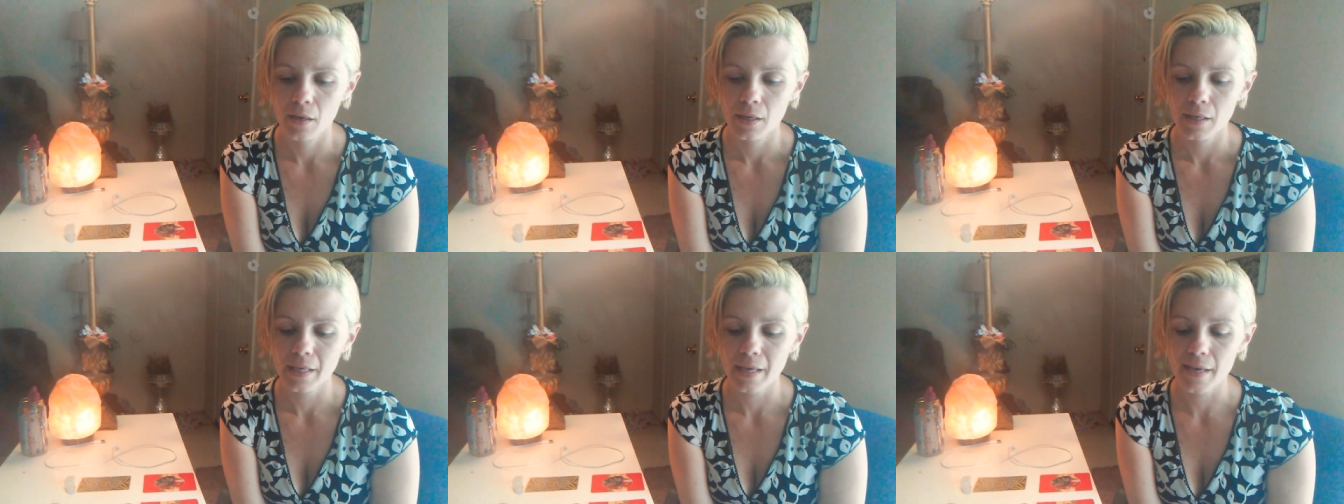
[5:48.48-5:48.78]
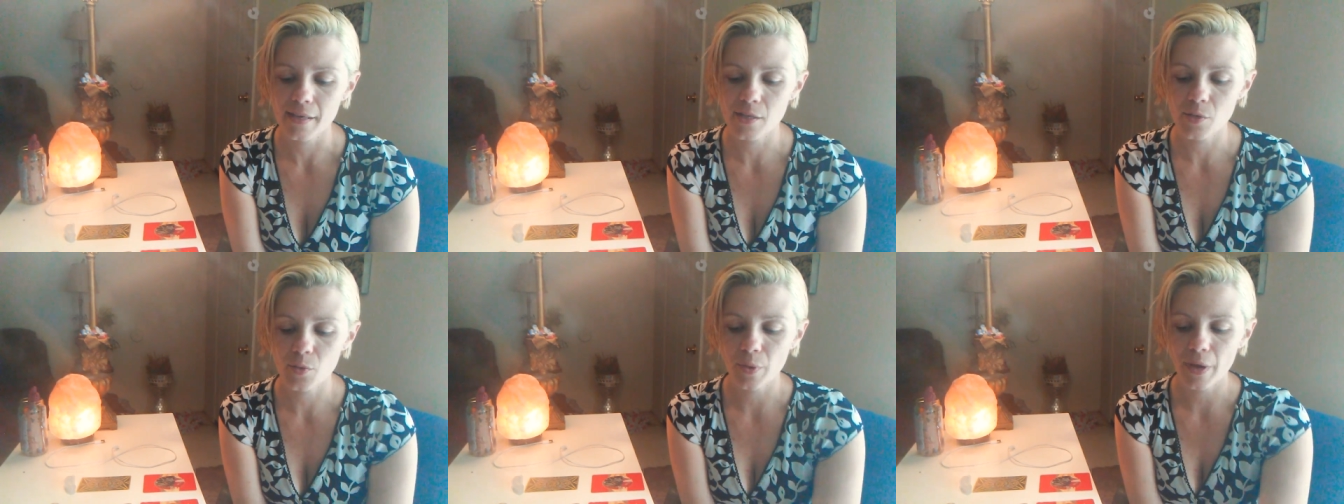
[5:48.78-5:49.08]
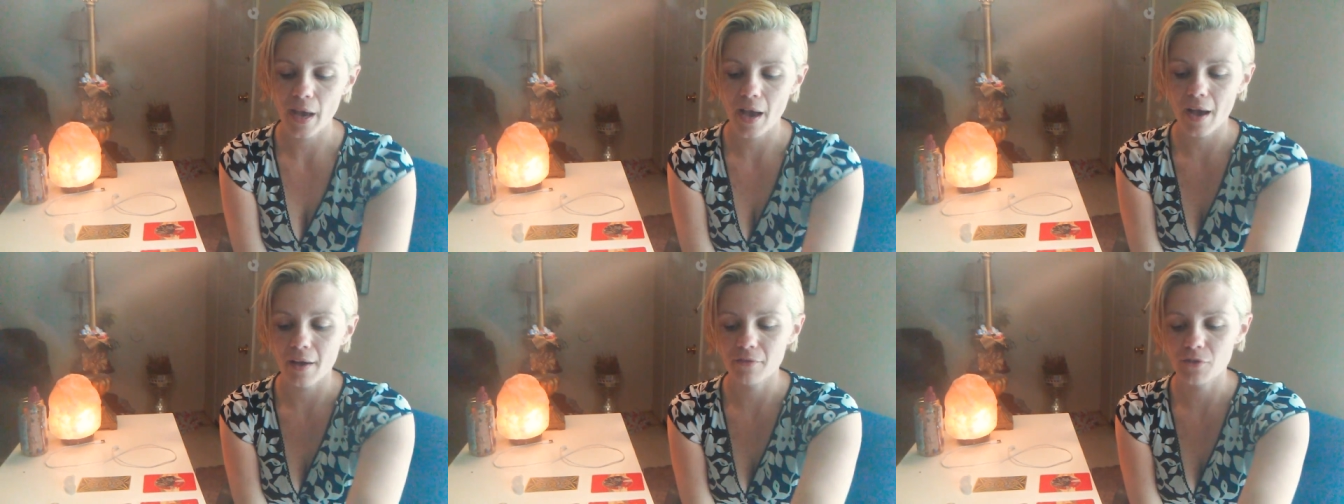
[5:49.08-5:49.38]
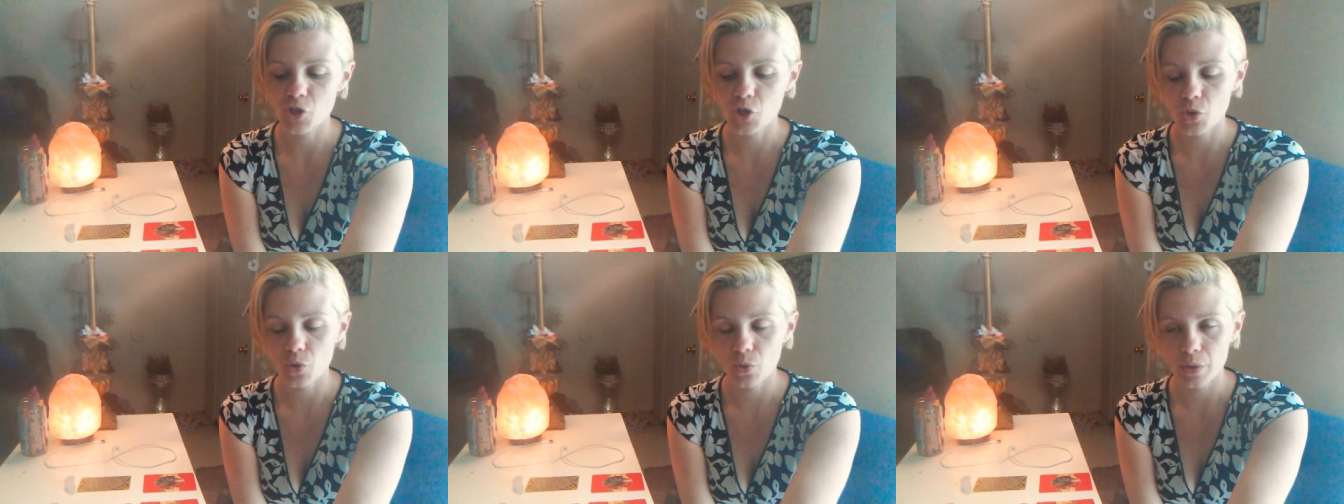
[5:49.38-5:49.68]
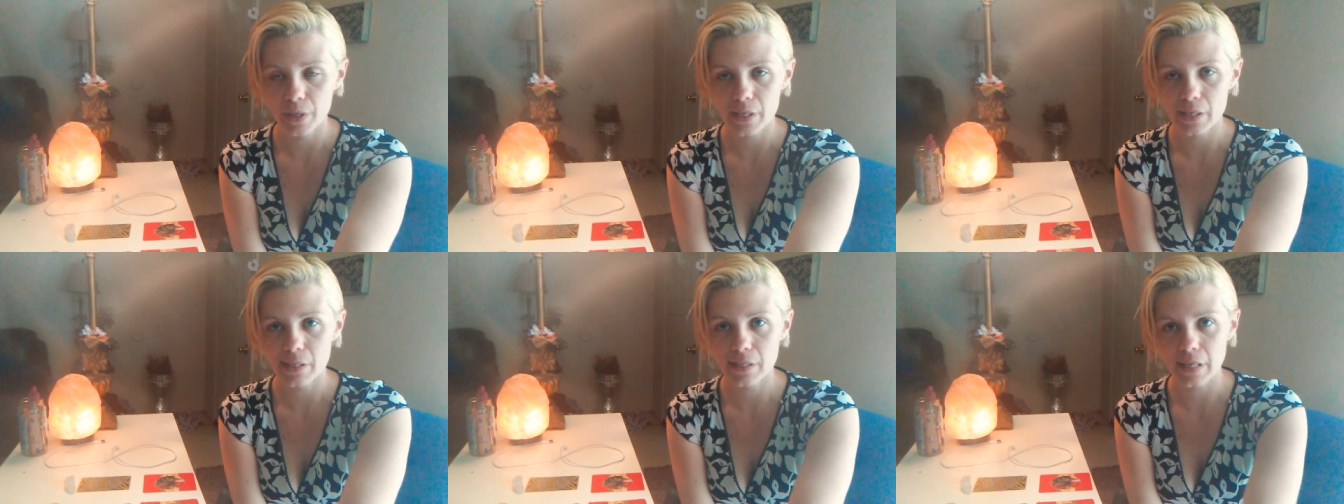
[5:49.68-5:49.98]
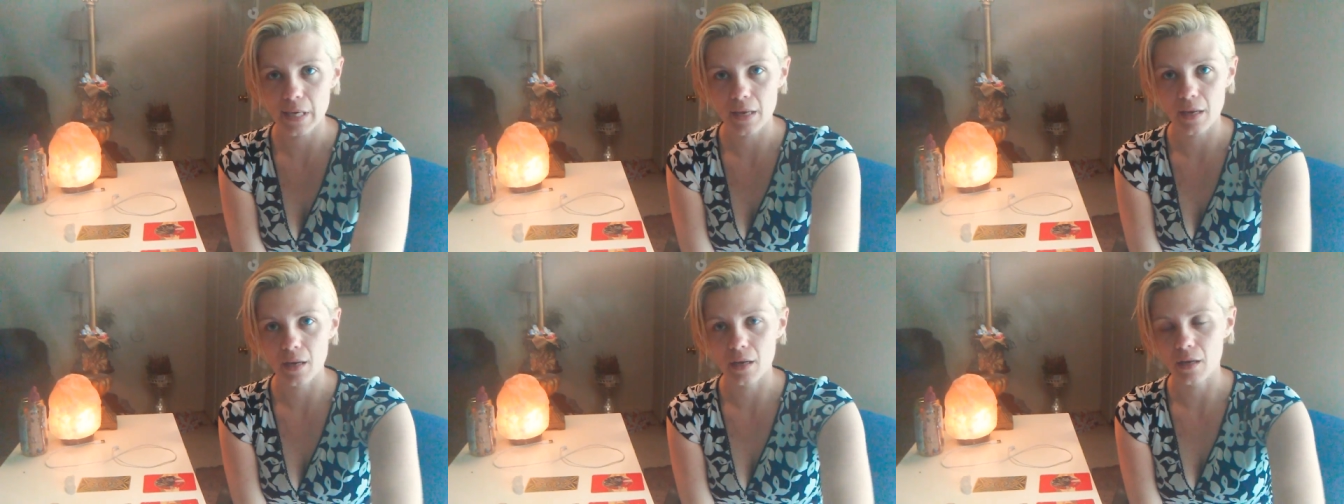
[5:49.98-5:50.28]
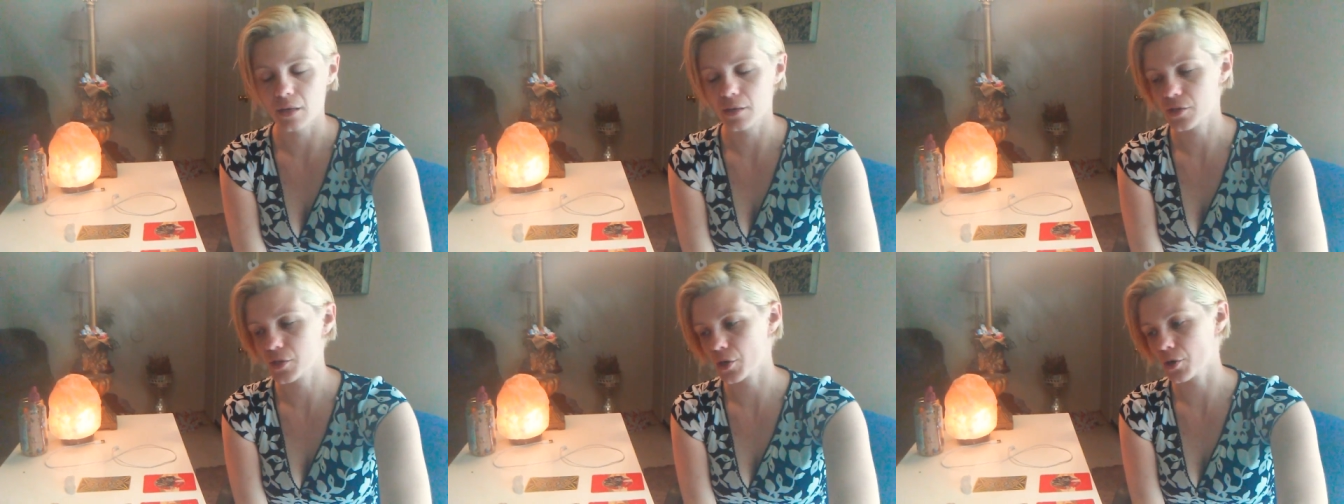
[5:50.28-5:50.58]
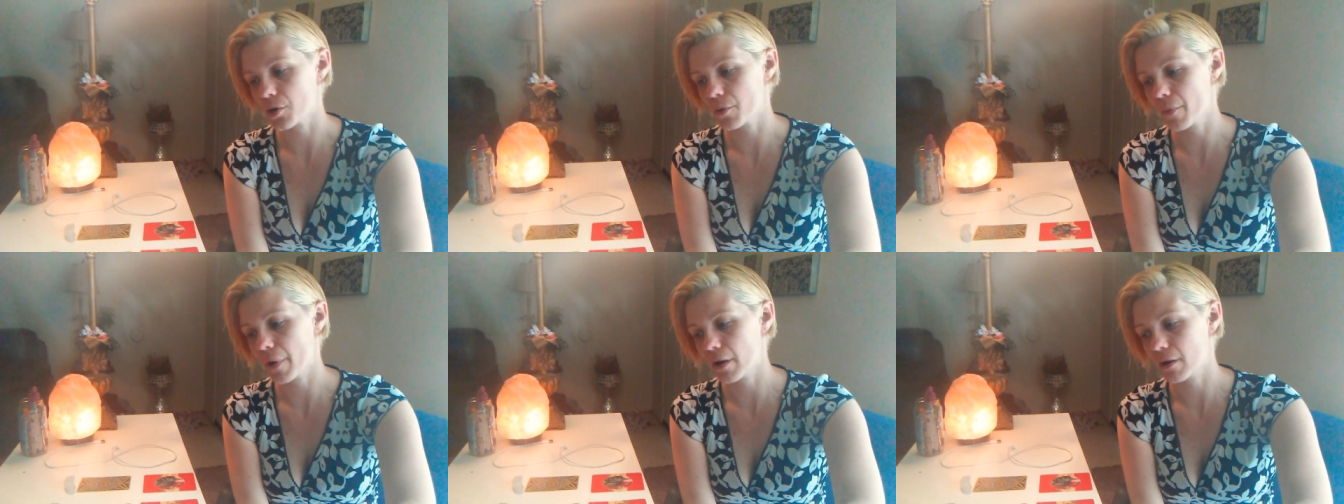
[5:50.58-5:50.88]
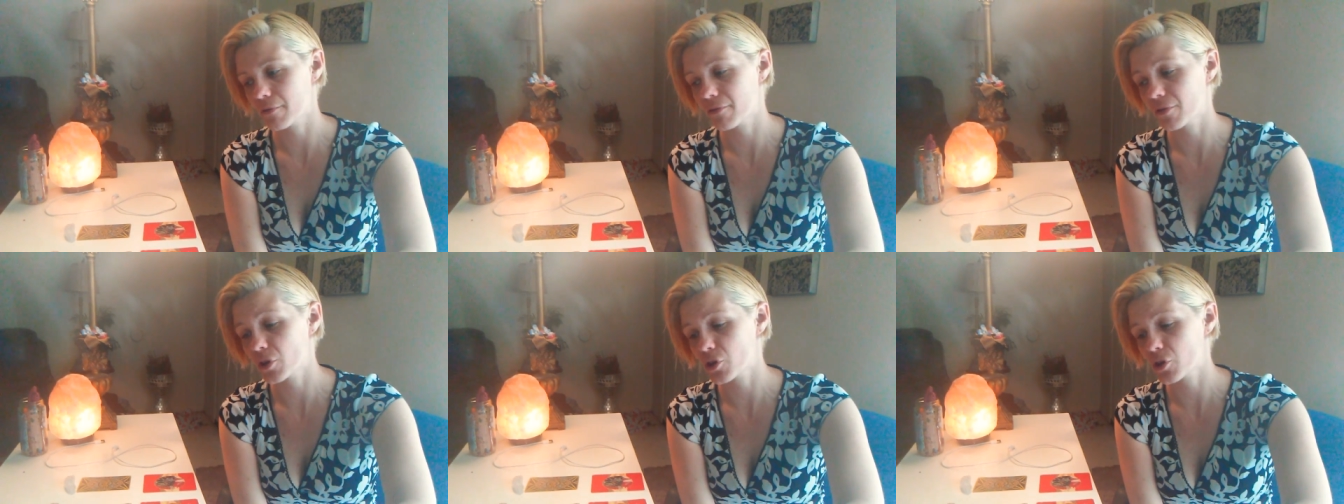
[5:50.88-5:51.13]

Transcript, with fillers: yes we have choice and a certain amount of